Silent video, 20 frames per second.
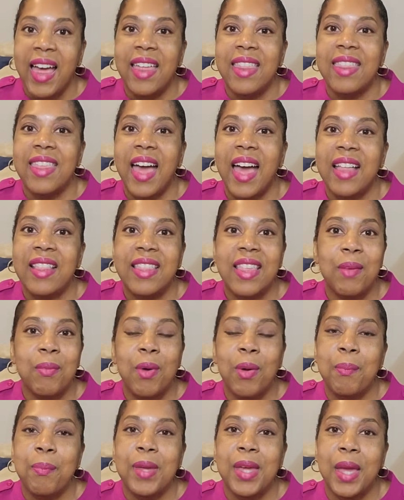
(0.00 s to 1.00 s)
that they
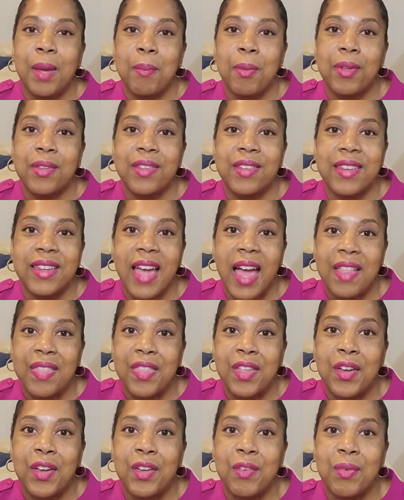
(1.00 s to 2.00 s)
won't be able to get
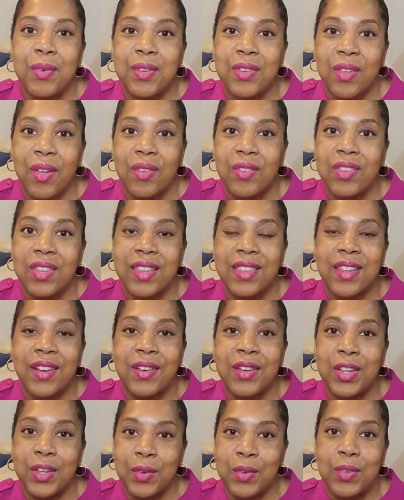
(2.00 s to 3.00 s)
the good results that they're
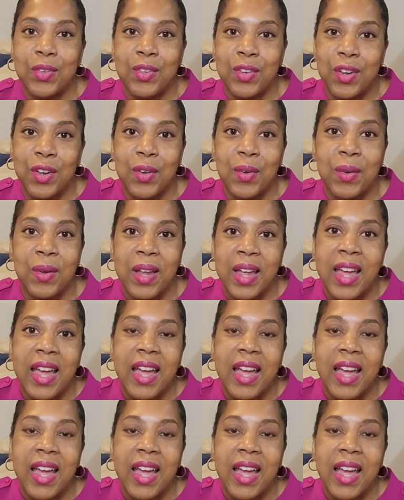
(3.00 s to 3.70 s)
used to.